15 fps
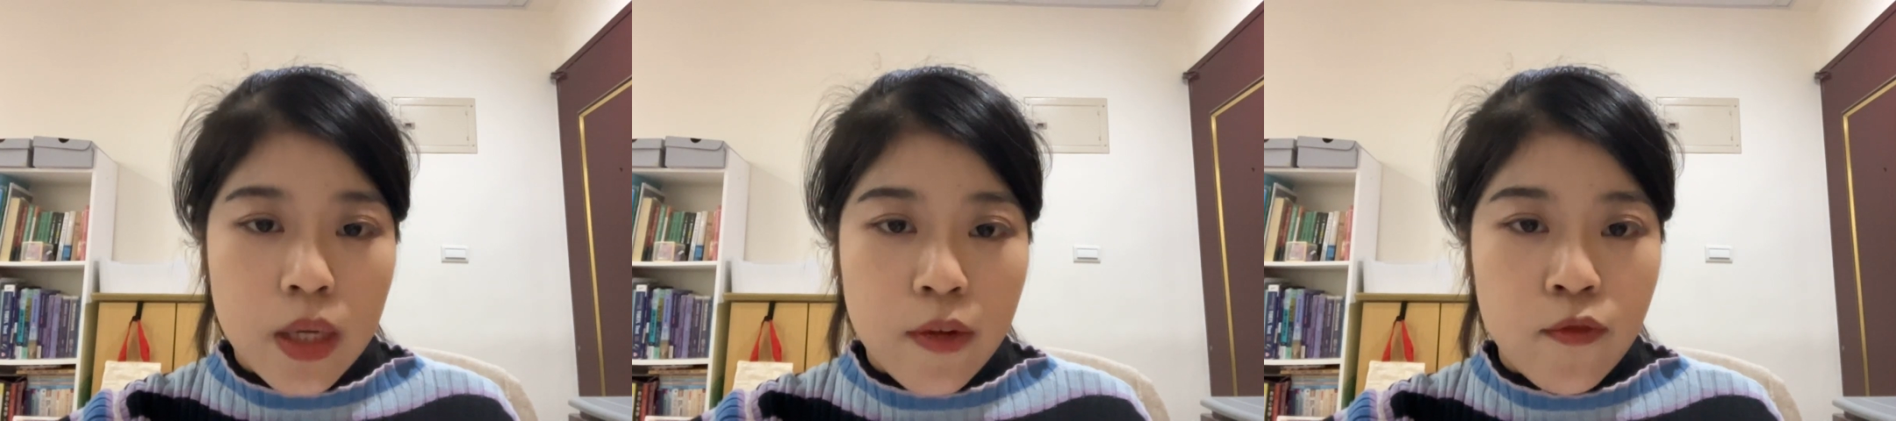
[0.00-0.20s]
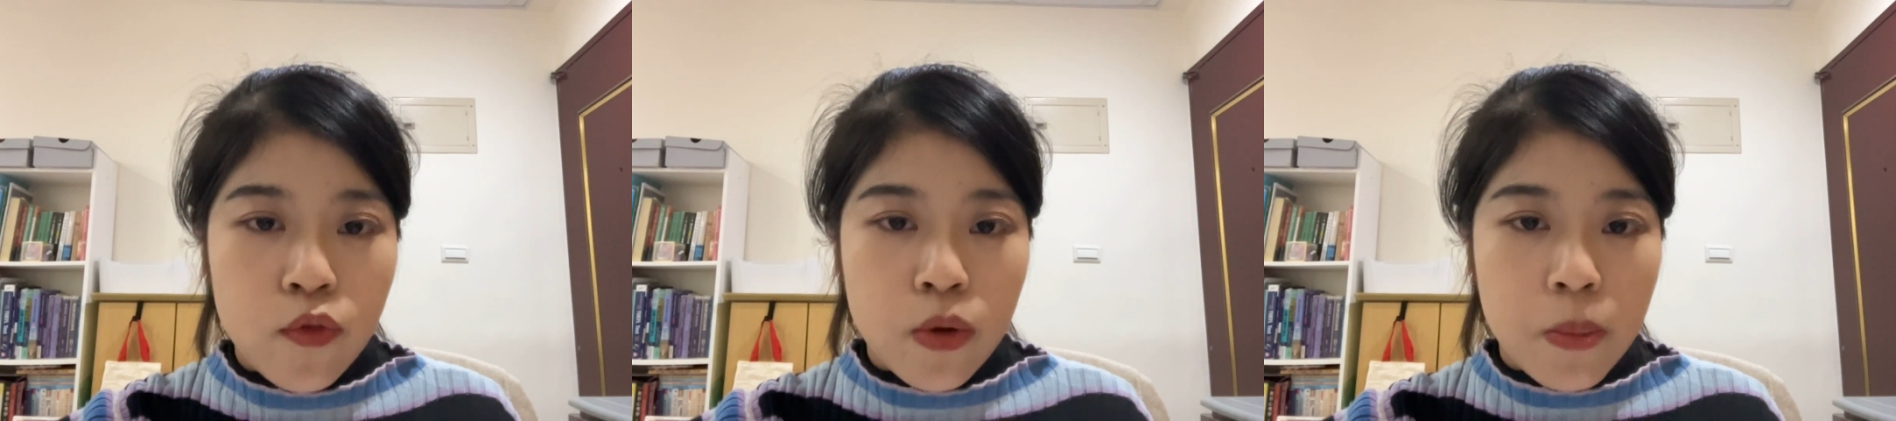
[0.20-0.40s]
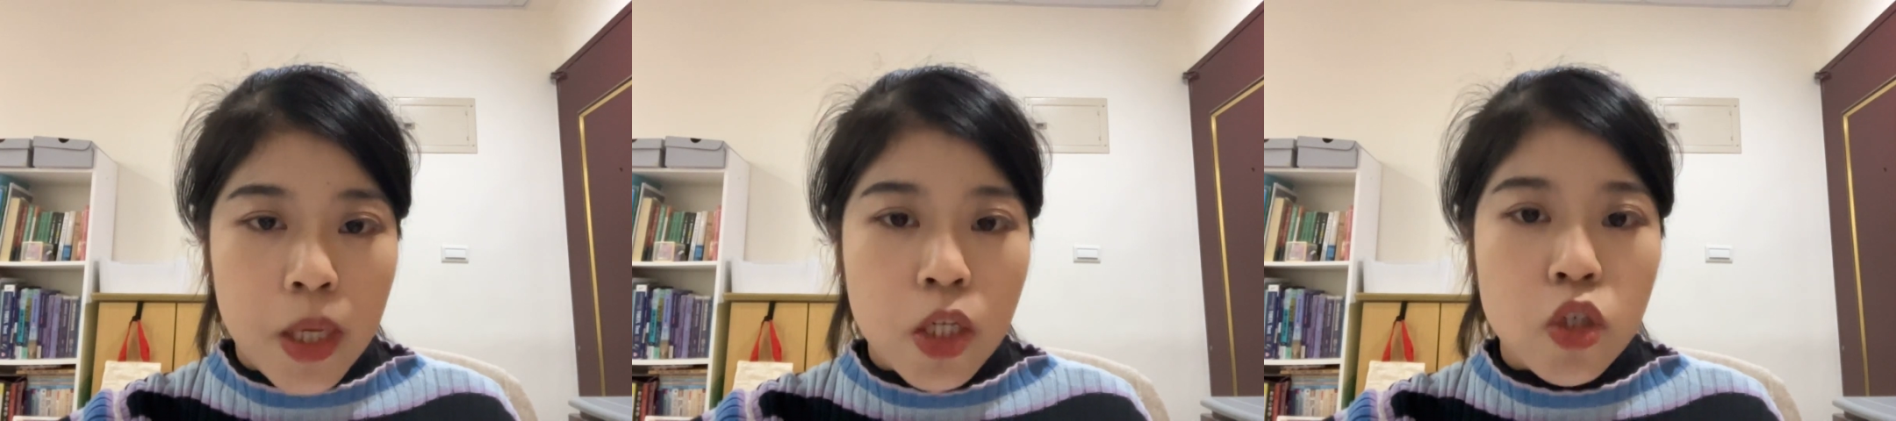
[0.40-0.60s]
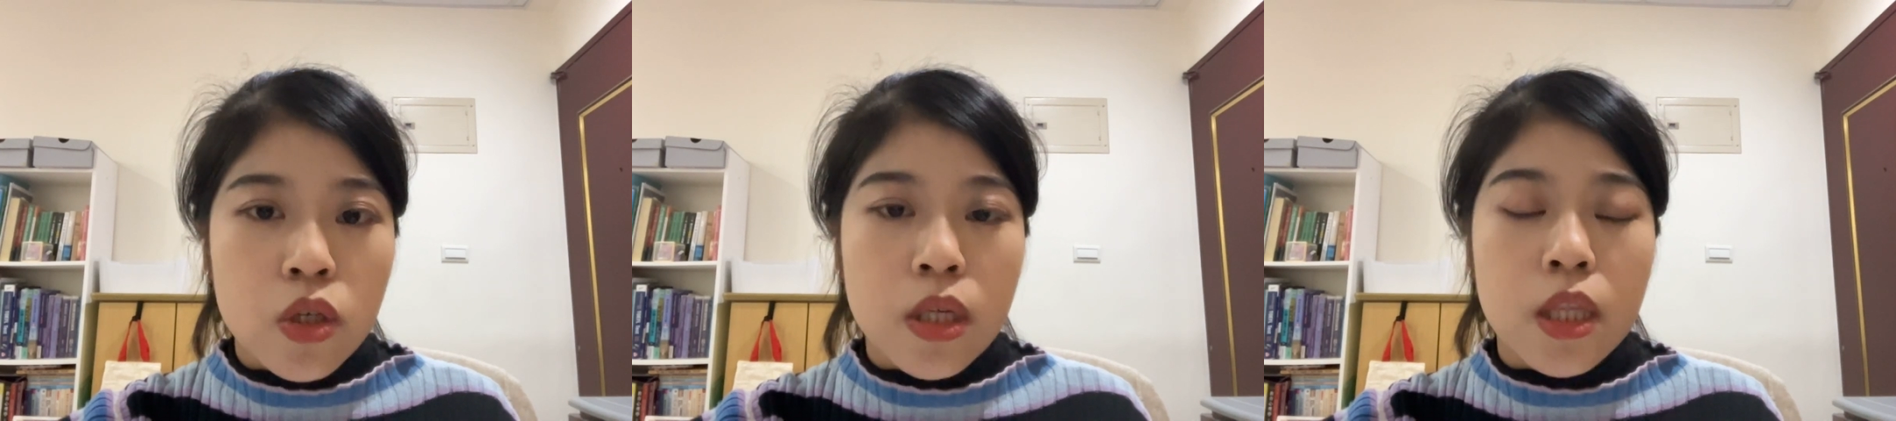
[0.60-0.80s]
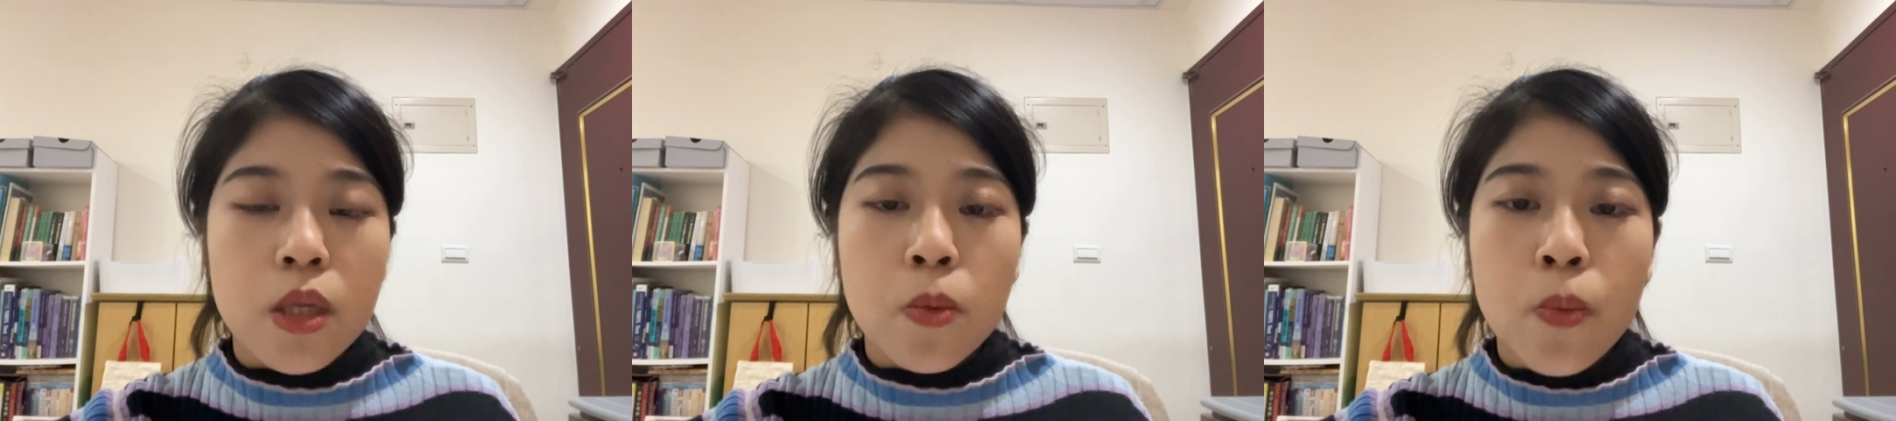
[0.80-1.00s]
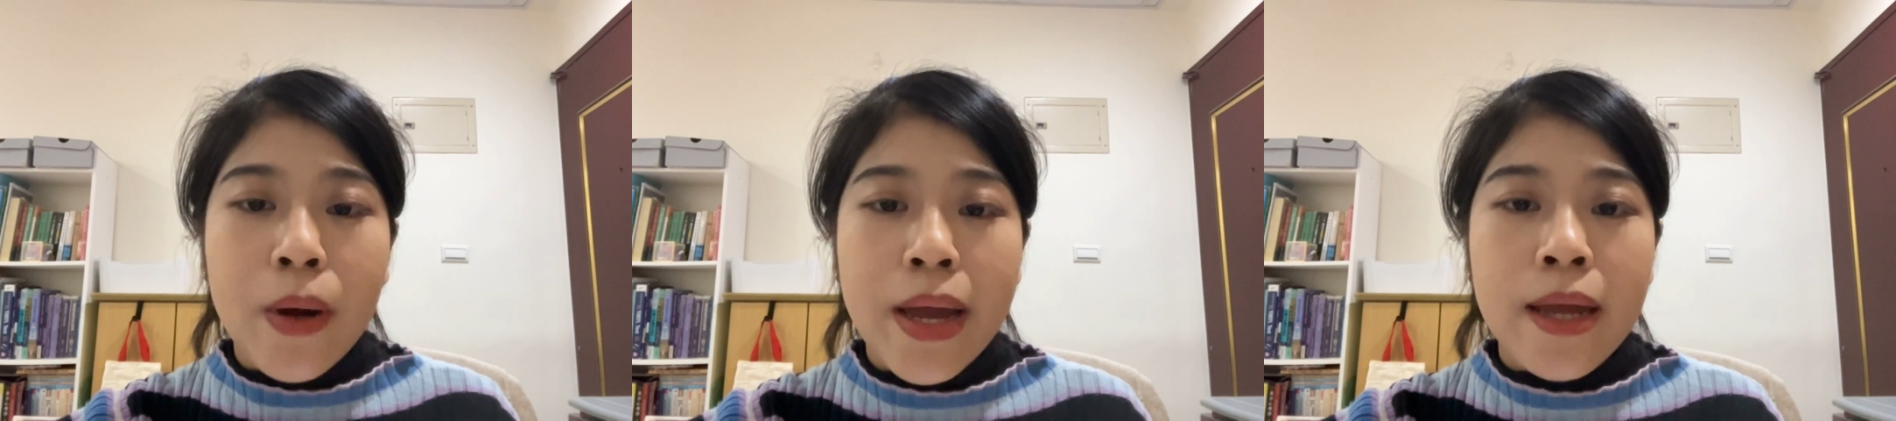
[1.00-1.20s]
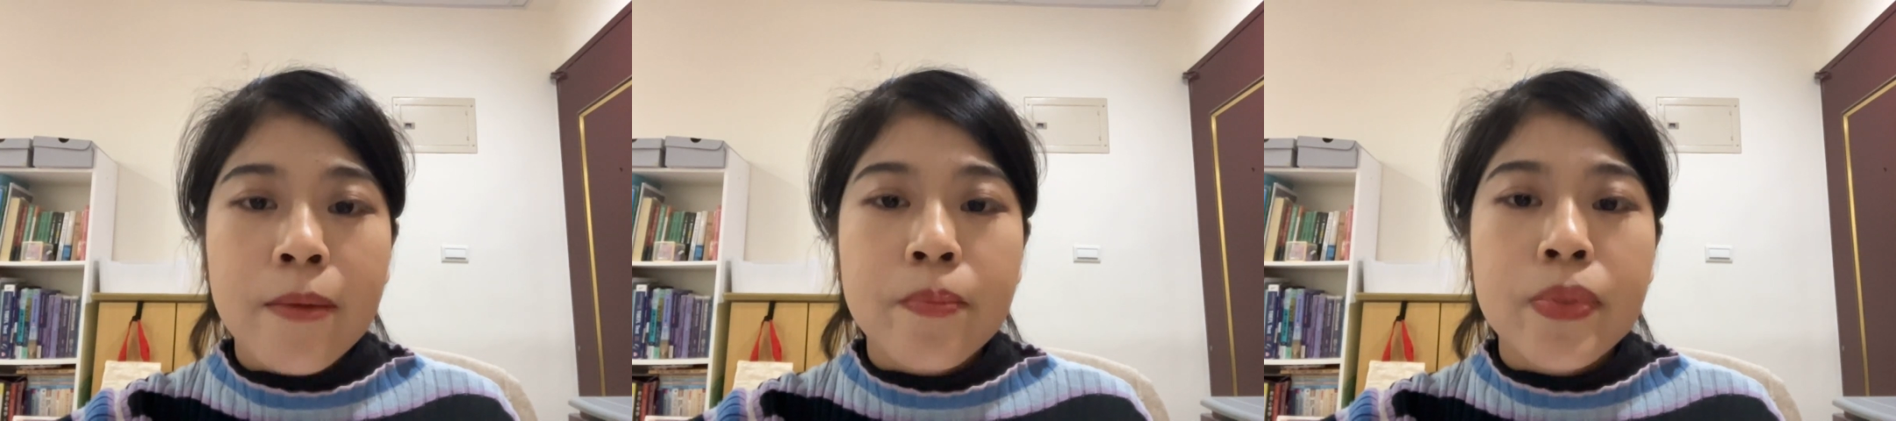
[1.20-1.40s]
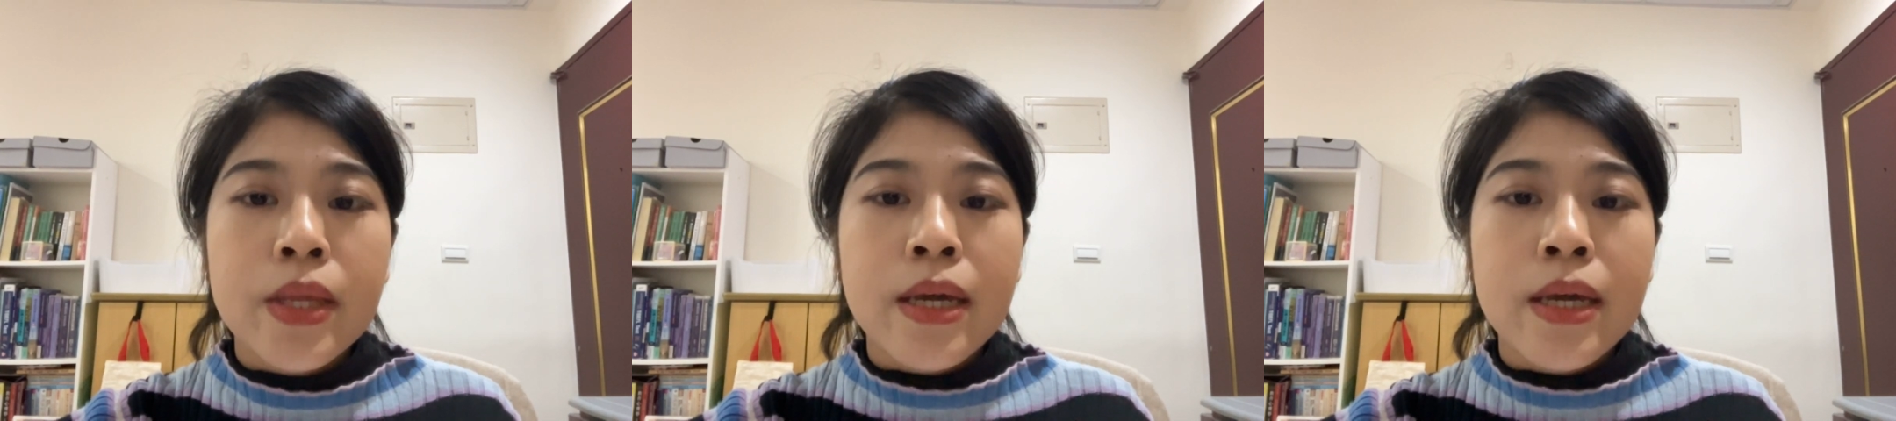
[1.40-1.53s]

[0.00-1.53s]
information in a way